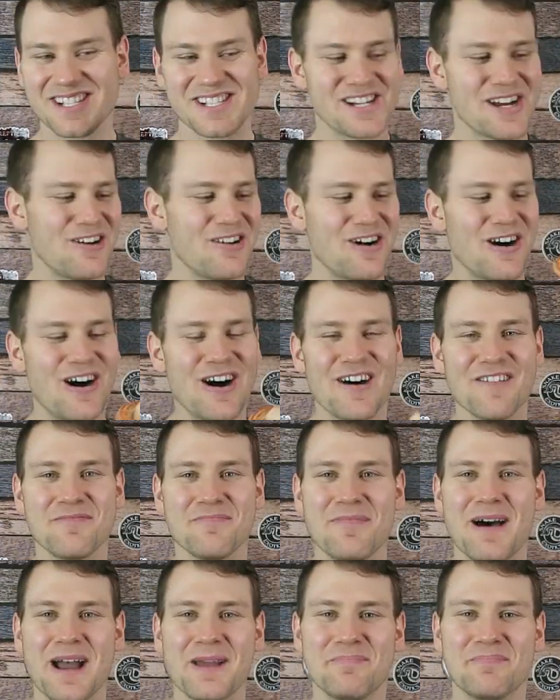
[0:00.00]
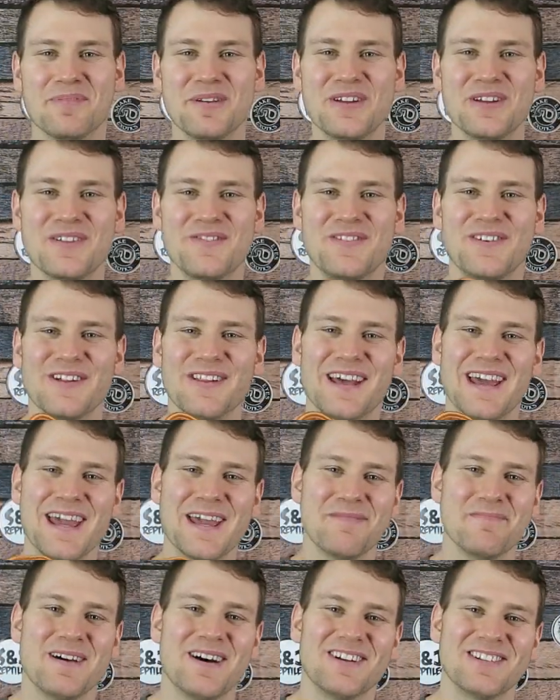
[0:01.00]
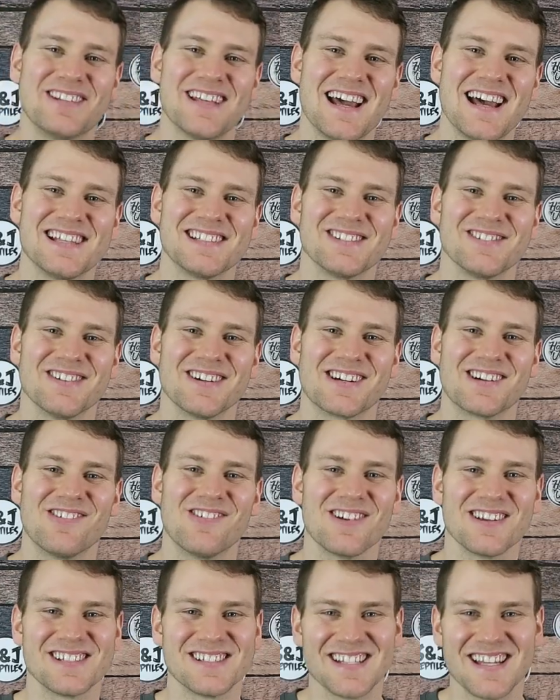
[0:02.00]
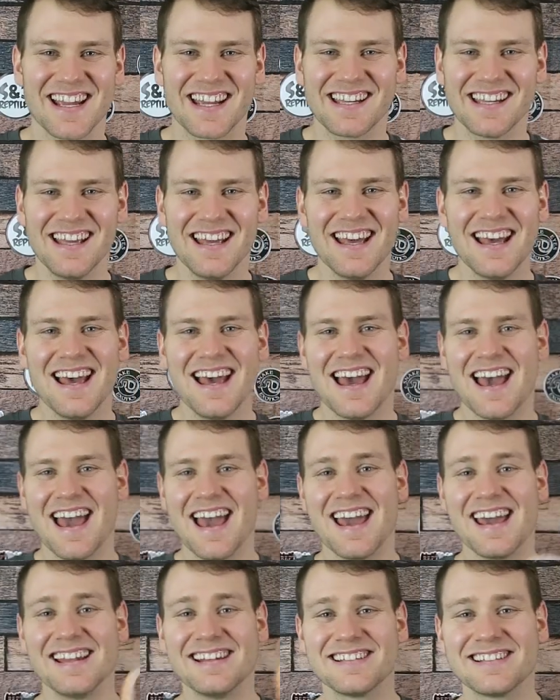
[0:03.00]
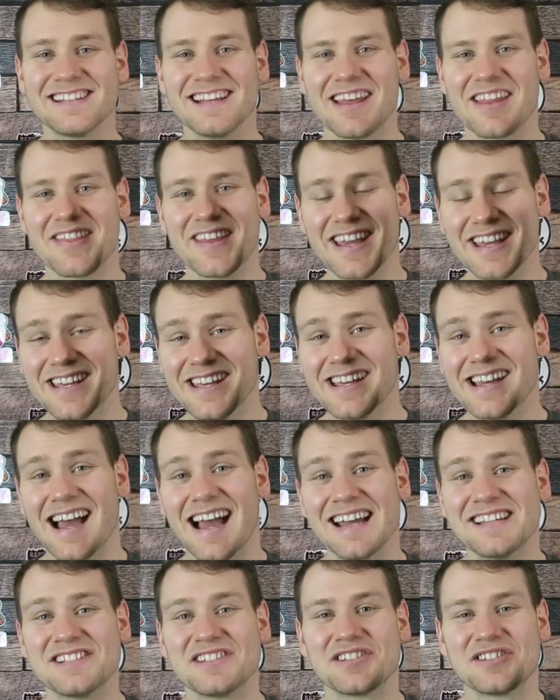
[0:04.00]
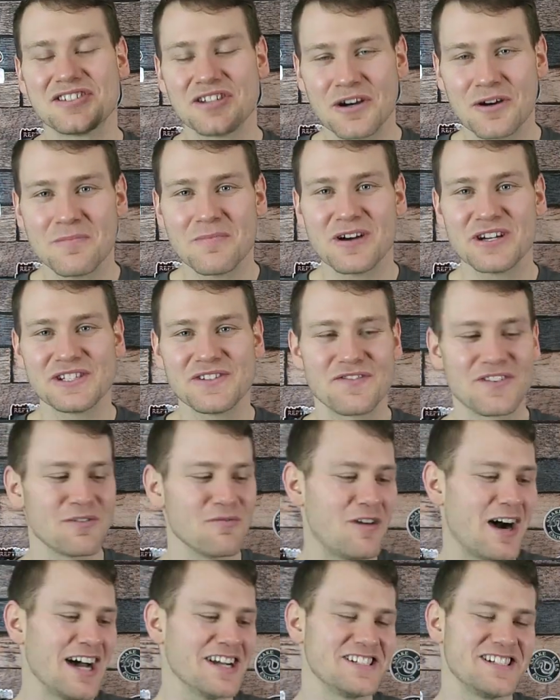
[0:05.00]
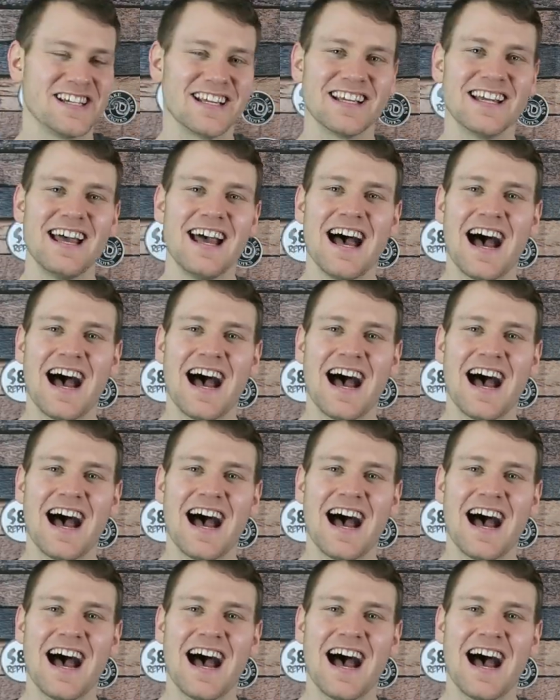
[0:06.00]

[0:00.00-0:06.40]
to show off my beautiful A-male tessera corn snake. And thank you guys so much for watching.